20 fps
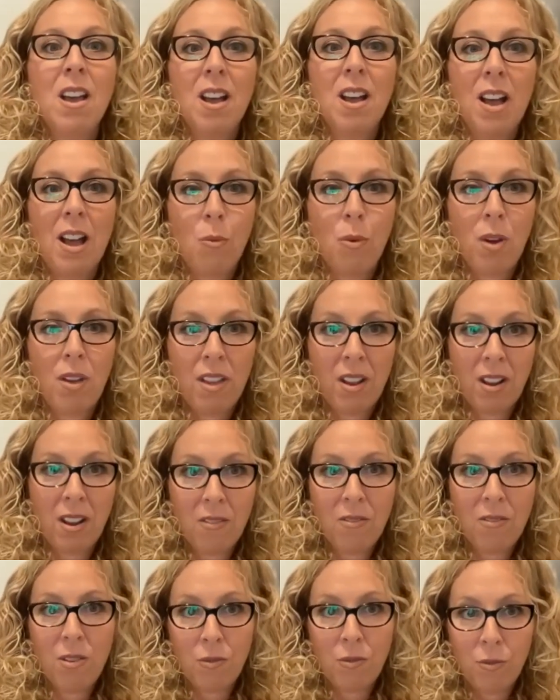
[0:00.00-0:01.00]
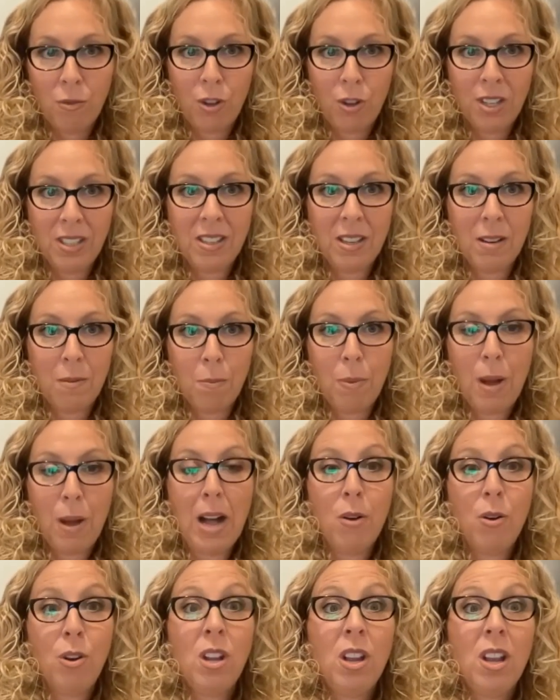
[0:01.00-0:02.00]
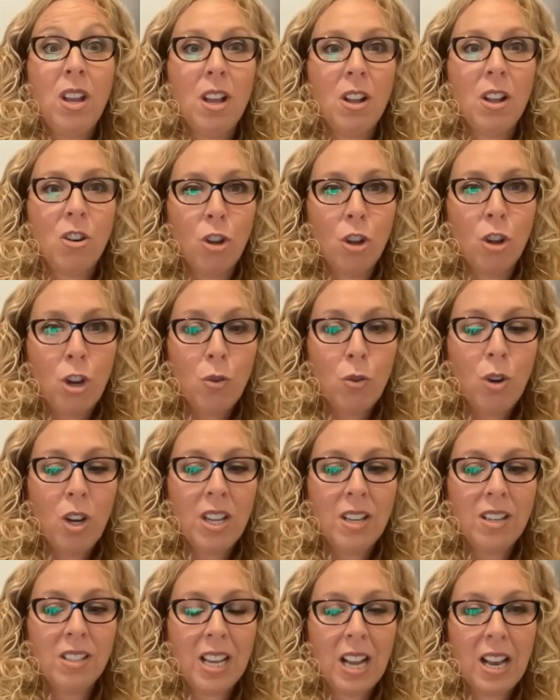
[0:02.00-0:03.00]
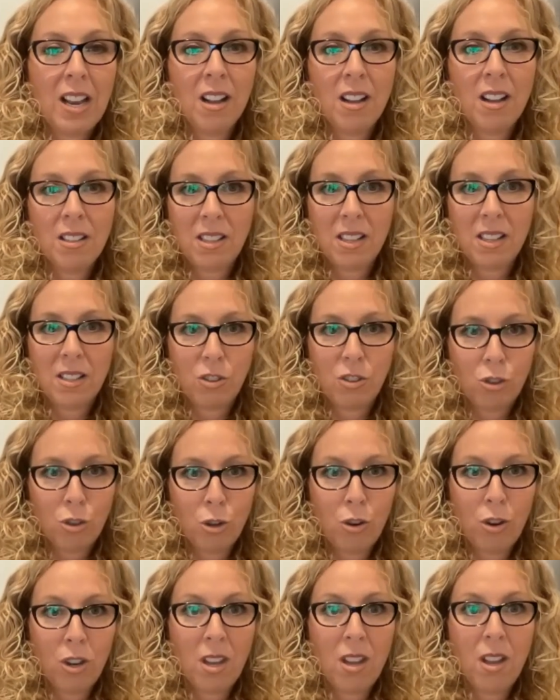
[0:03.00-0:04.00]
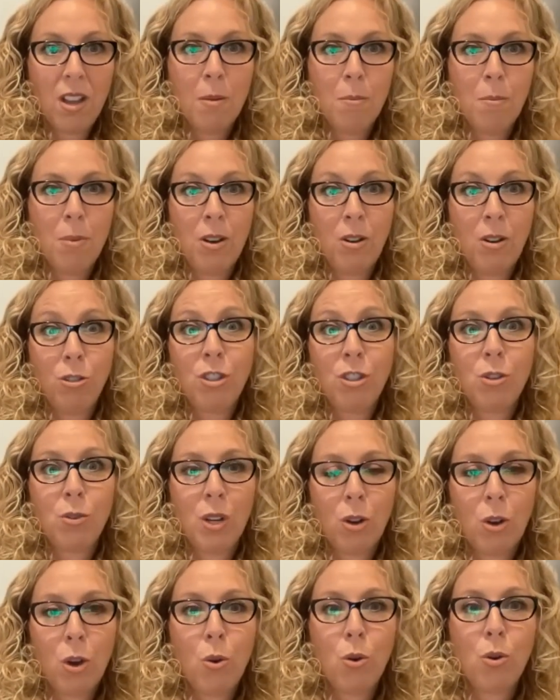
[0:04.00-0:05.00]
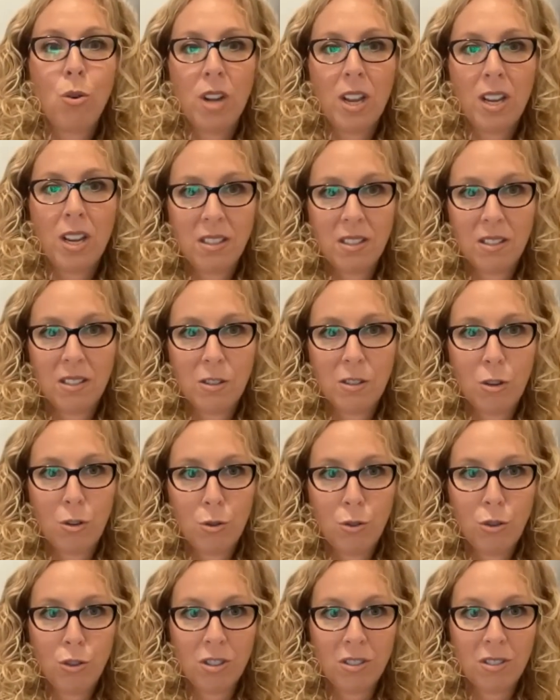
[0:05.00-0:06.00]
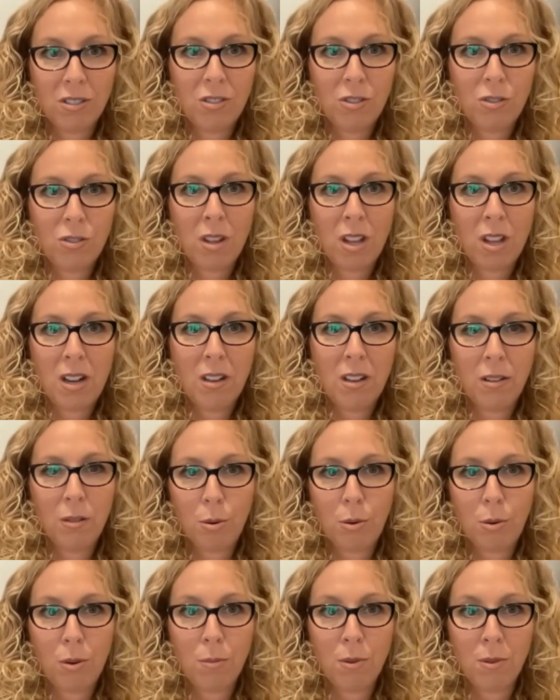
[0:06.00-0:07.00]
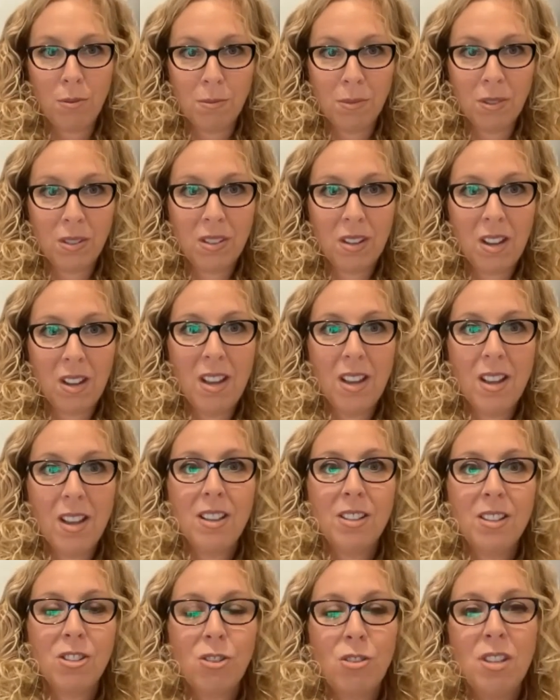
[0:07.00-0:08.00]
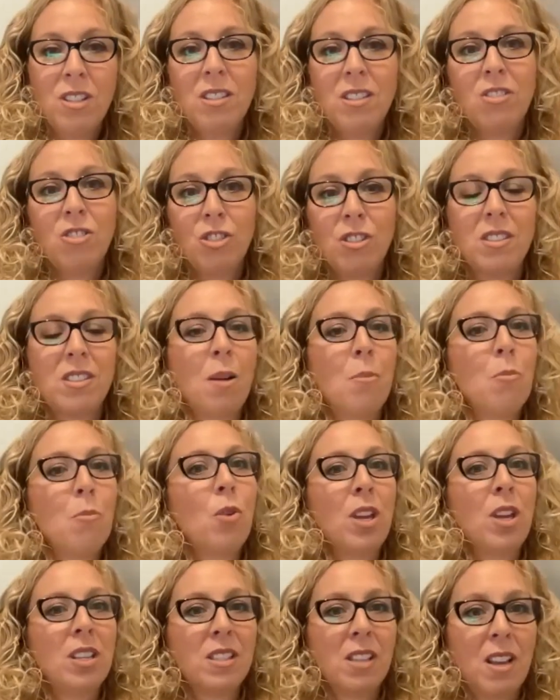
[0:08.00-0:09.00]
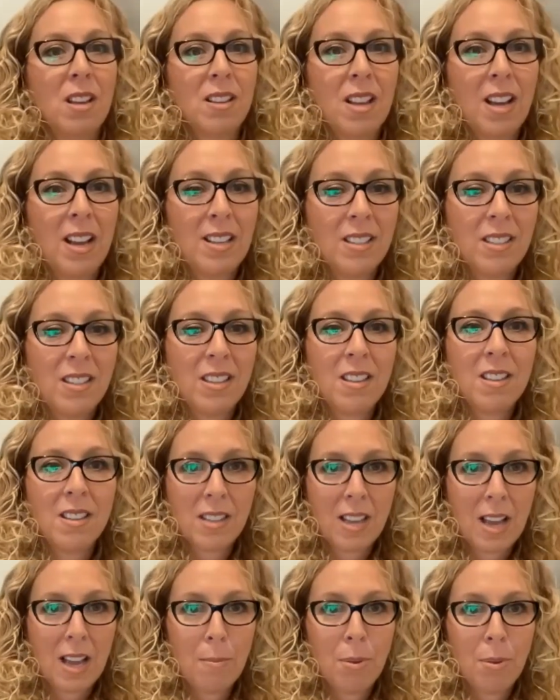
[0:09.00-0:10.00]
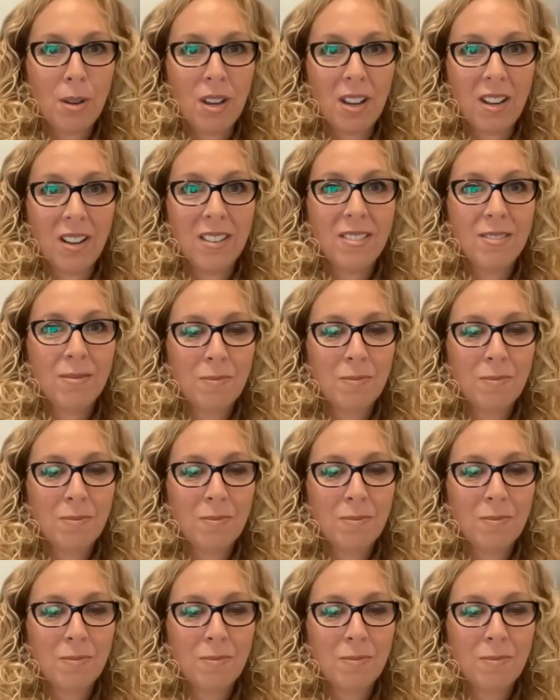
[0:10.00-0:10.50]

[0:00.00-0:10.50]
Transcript: and where they're given a voice and empowered, not only in telling us their story, but also in co-creating solutions to their legal problems. So these are just some ways I see this happening.